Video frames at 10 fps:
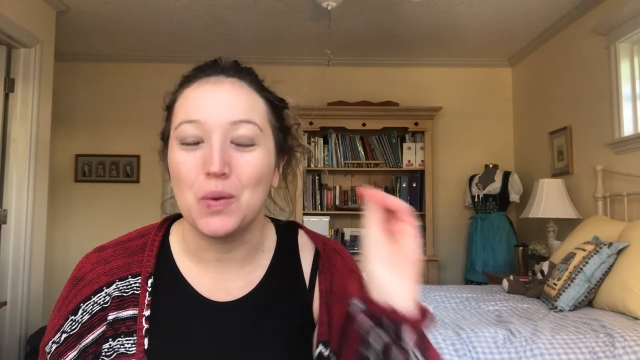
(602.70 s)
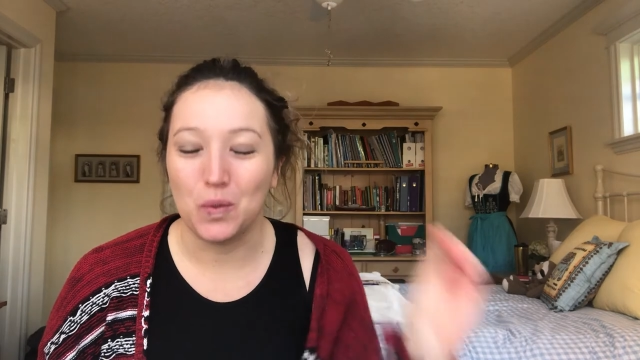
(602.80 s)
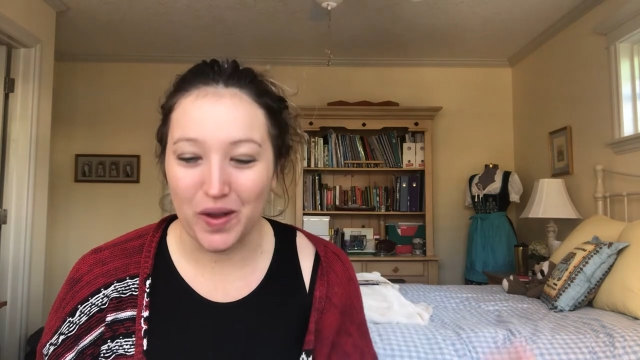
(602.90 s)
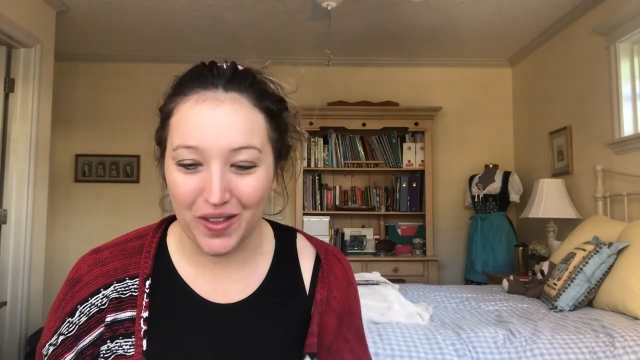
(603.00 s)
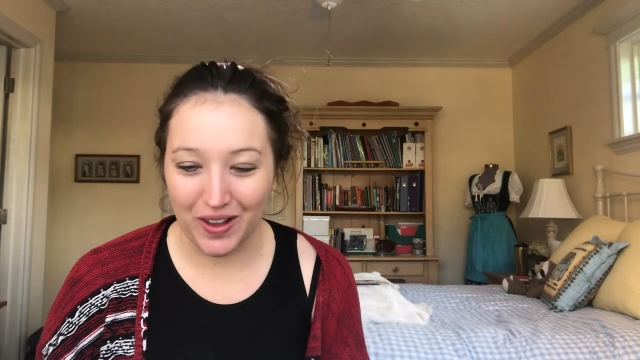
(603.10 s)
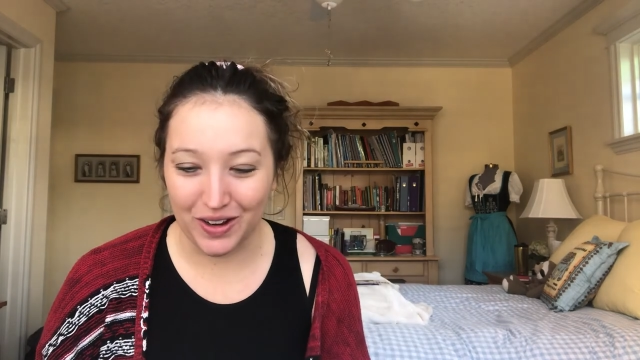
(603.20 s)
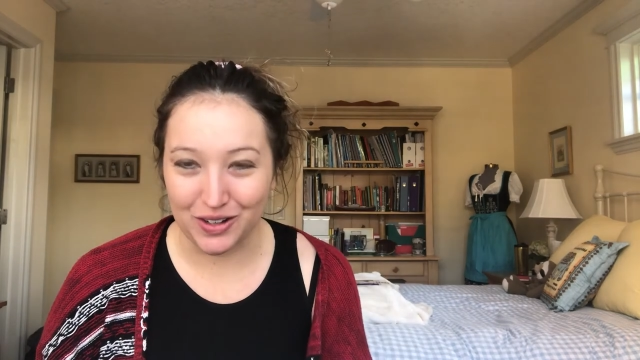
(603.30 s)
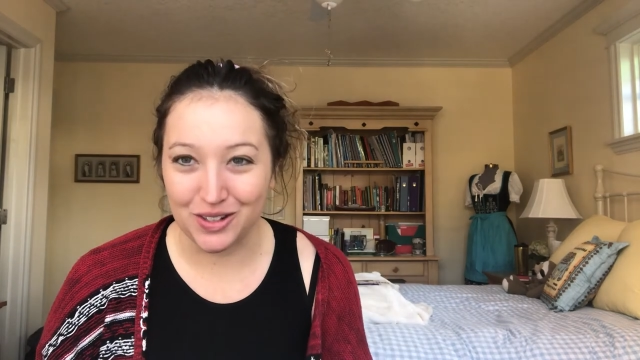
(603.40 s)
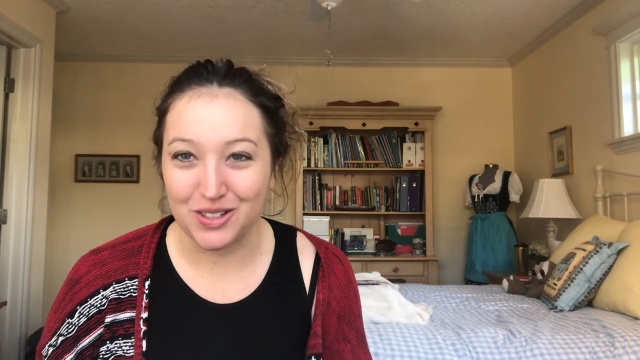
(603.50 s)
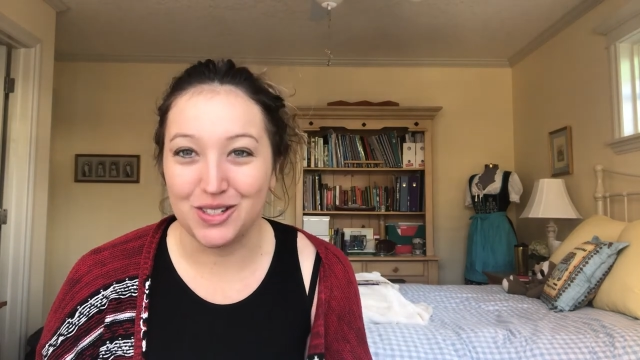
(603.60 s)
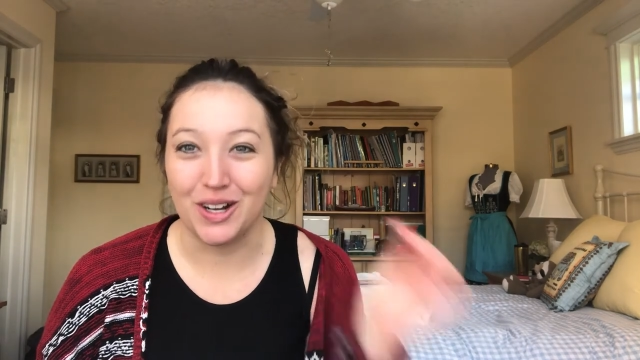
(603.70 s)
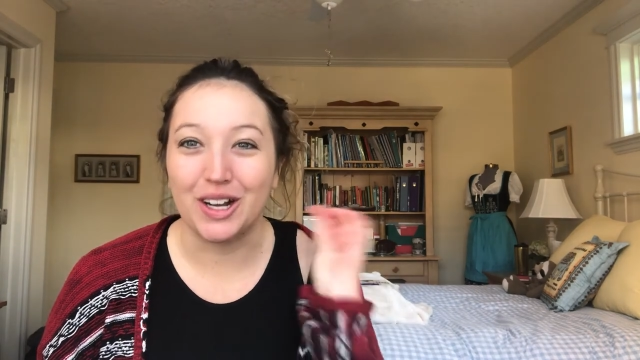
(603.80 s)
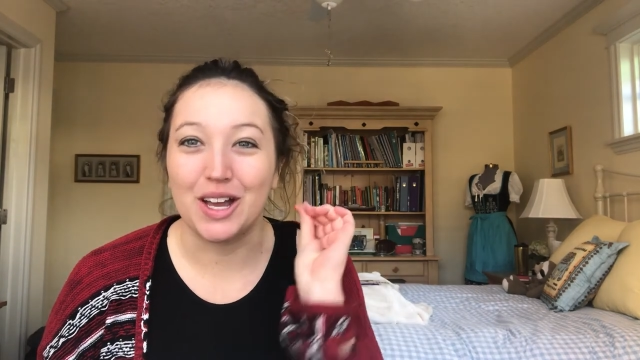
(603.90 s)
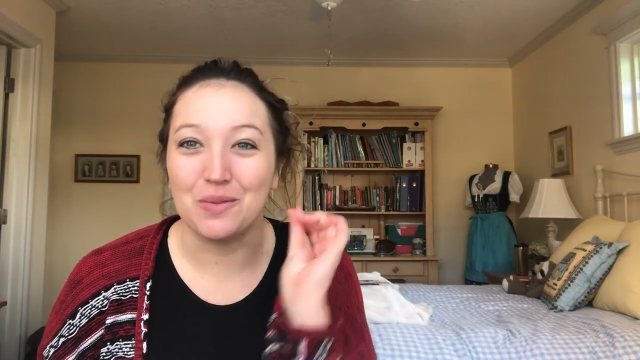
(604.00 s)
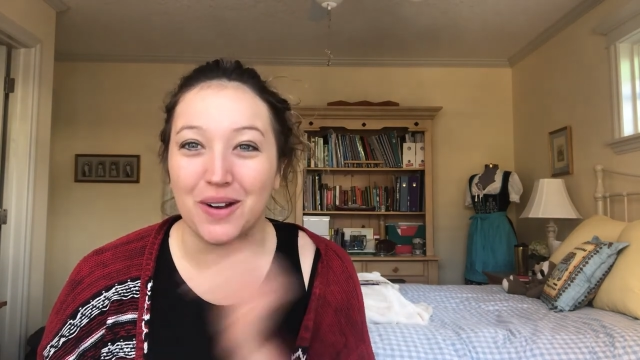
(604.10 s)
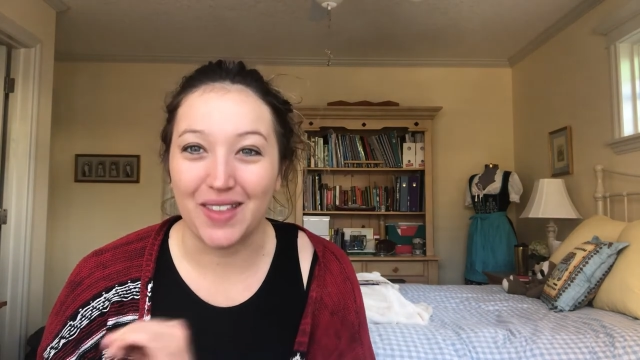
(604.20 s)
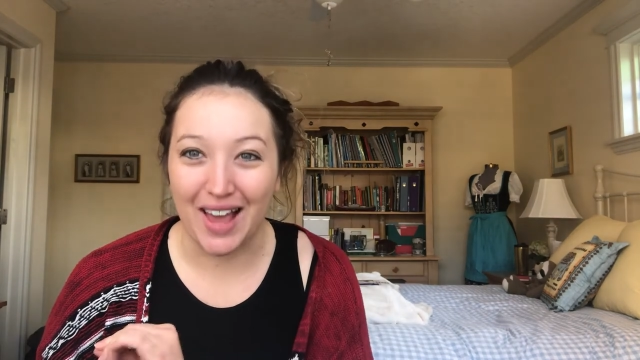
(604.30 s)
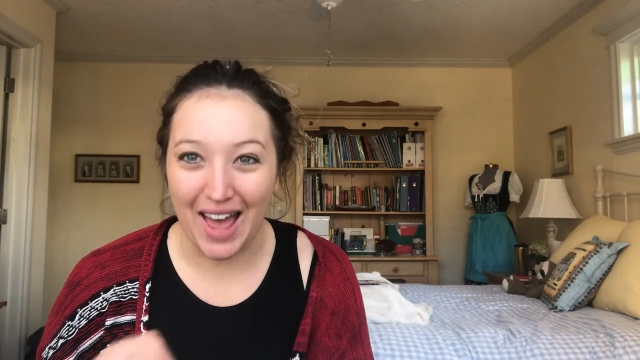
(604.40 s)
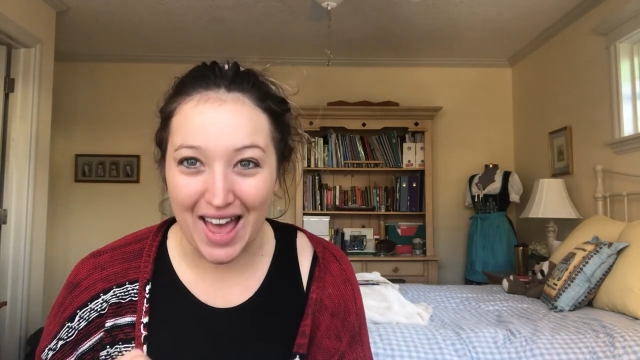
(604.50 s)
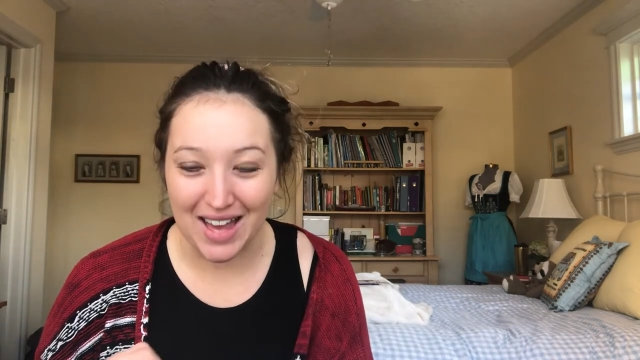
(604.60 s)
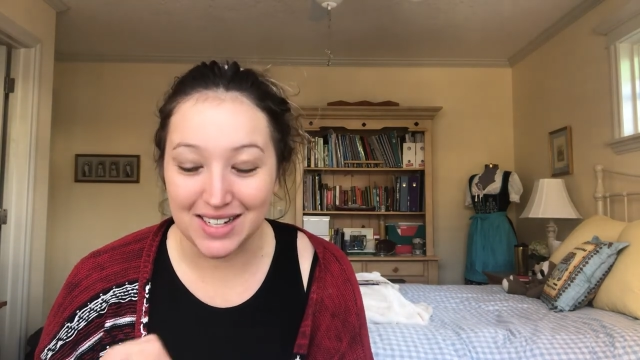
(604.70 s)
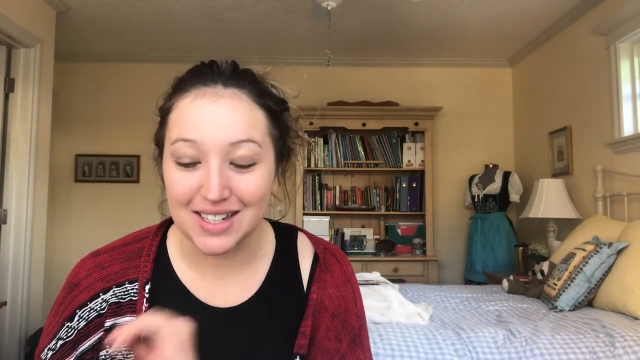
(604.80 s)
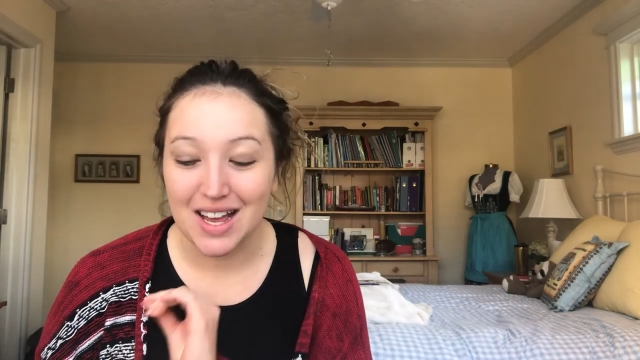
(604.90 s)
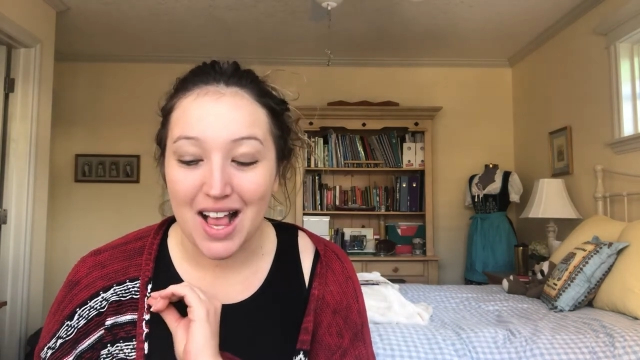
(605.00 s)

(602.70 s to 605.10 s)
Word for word: where the characters start and where they end